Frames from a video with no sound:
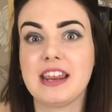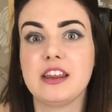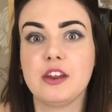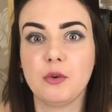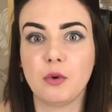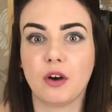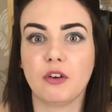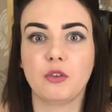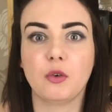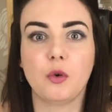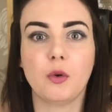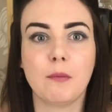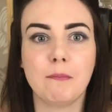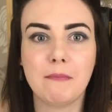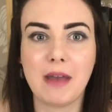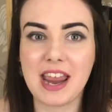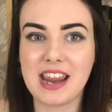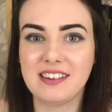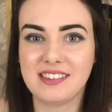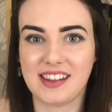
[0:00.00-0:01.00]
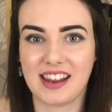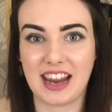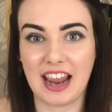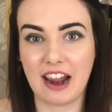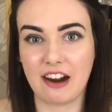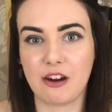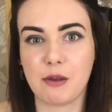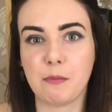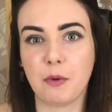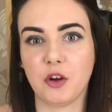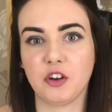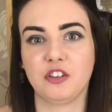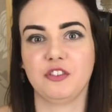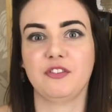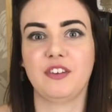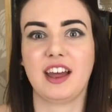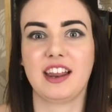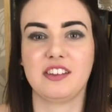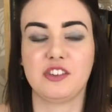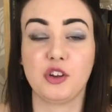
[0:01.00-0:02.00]
You are all amazing Harry Potter
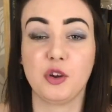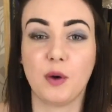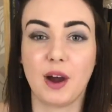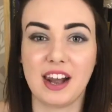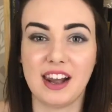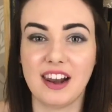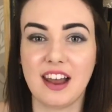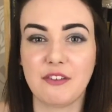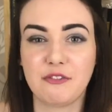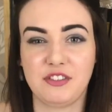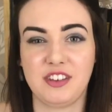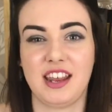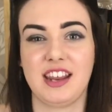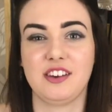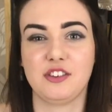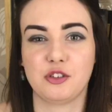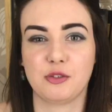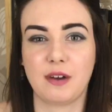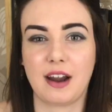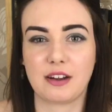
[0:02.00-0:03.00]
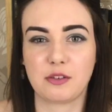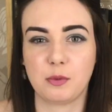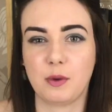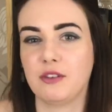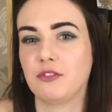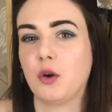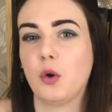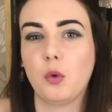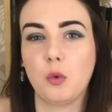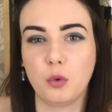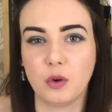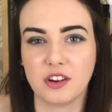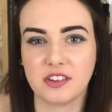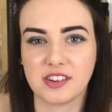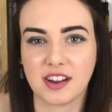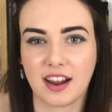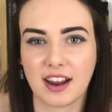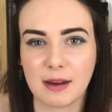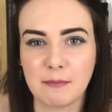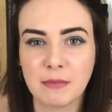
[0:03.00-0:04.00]
fans who I love to interact with all the
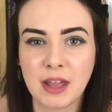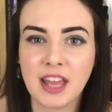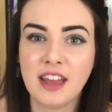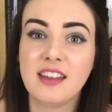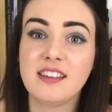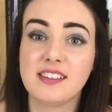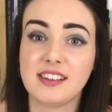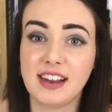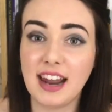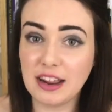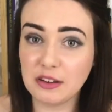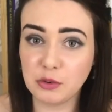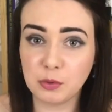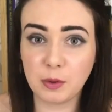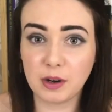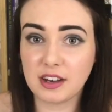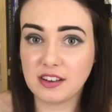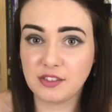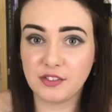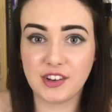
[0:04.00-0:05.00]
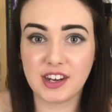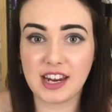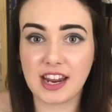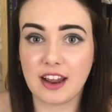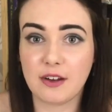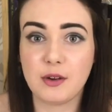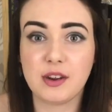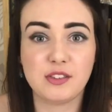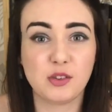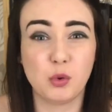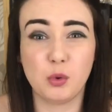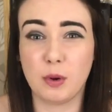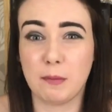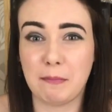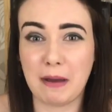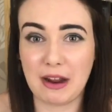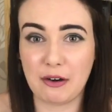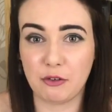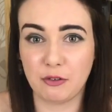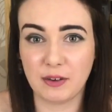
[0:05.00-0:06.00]
time. So that's what this video is all
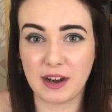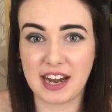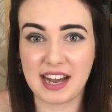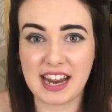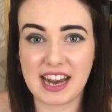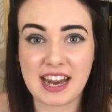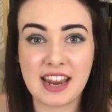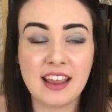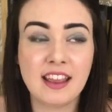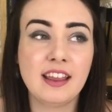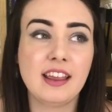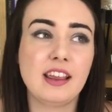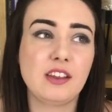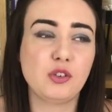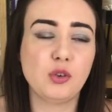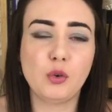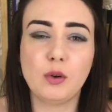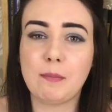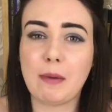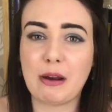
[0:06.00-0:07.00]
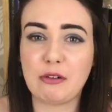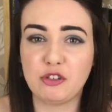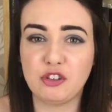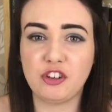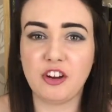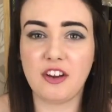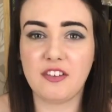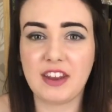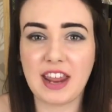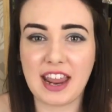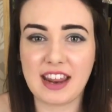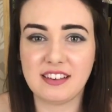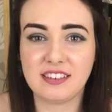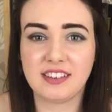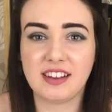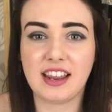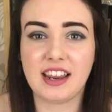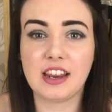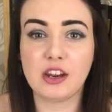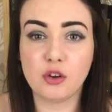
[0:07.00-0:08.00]
about, really. It's all about
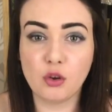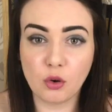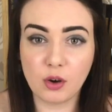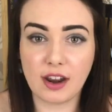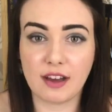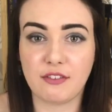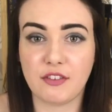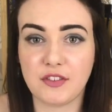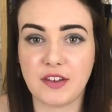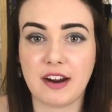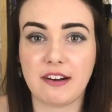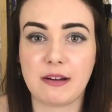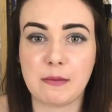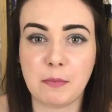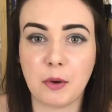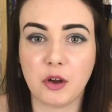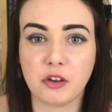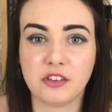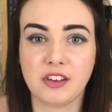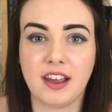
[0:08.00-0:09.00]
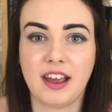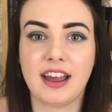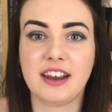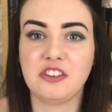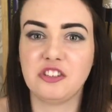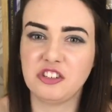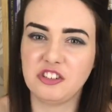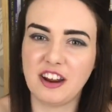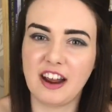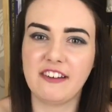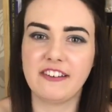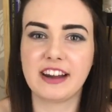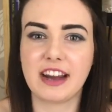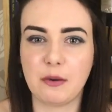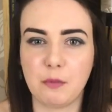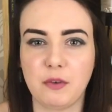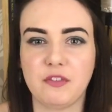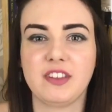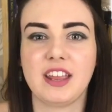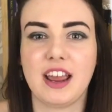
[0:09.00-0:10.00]
showcasing your love of Harry Potter and sharing
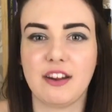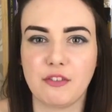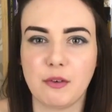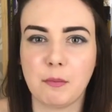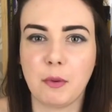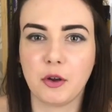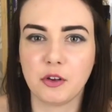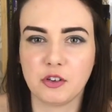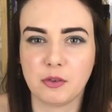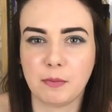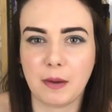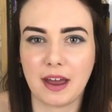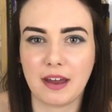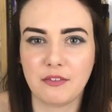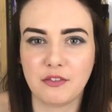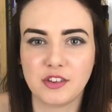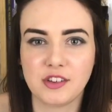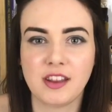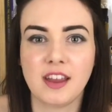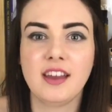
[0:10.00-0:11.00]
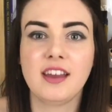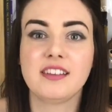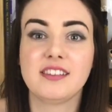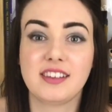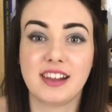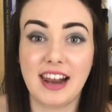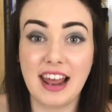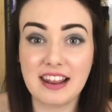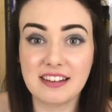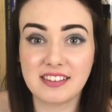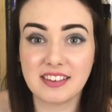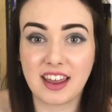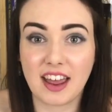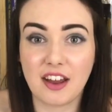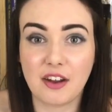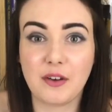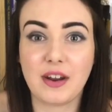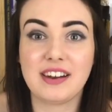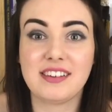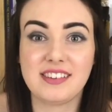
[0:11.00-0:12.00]
it with the other Potterpuffs. So let's
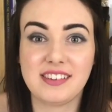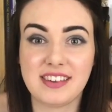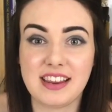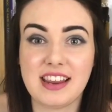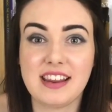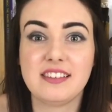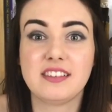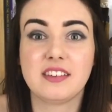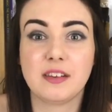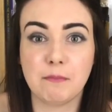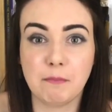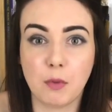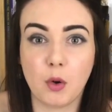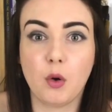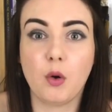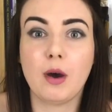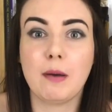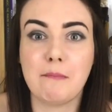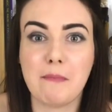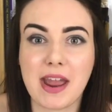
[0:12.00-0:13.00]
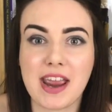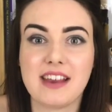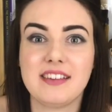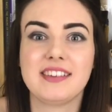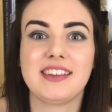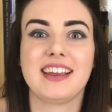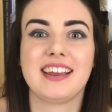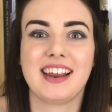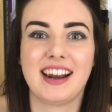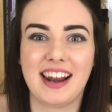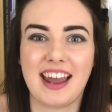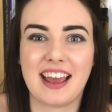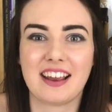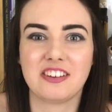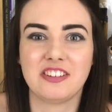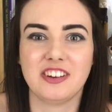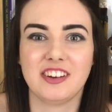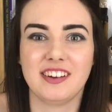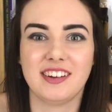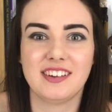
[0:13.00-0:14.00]
go and see some more amazing
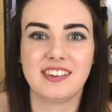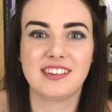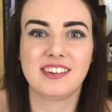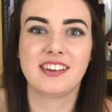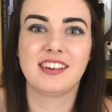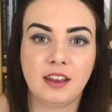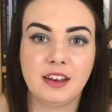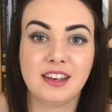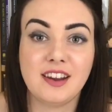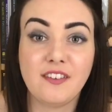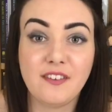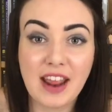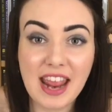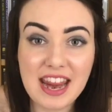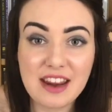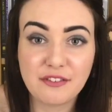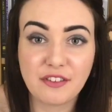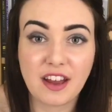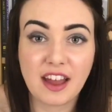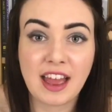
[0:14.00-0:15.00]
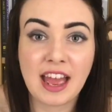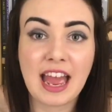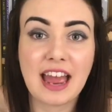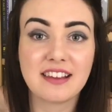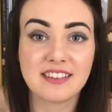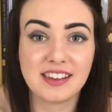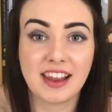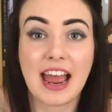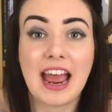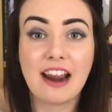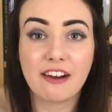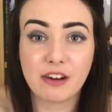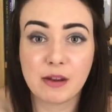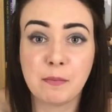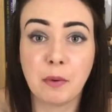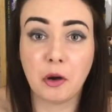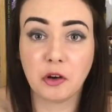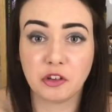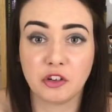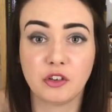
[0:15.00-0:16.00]
collections. Now, Ava has a
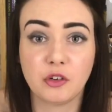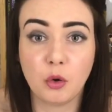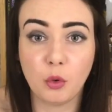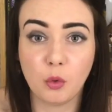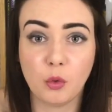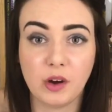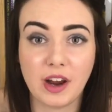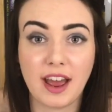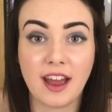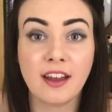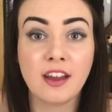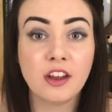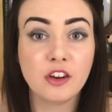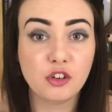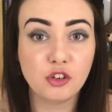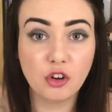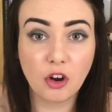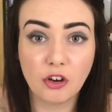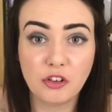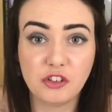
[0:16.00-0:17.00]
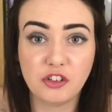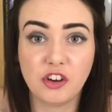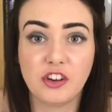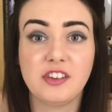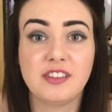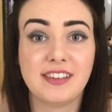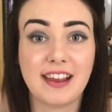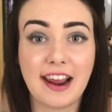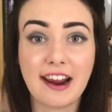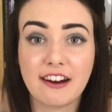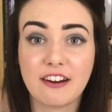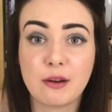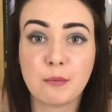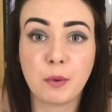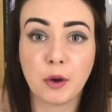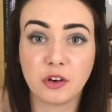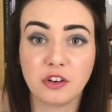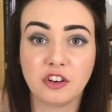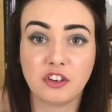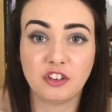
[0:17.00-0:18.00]
Harry Potter corner, not just a Harry
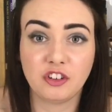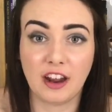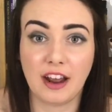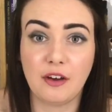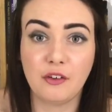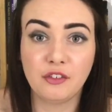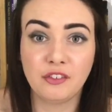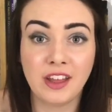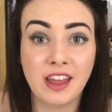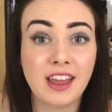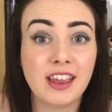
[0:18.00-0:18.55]
Potter shelf.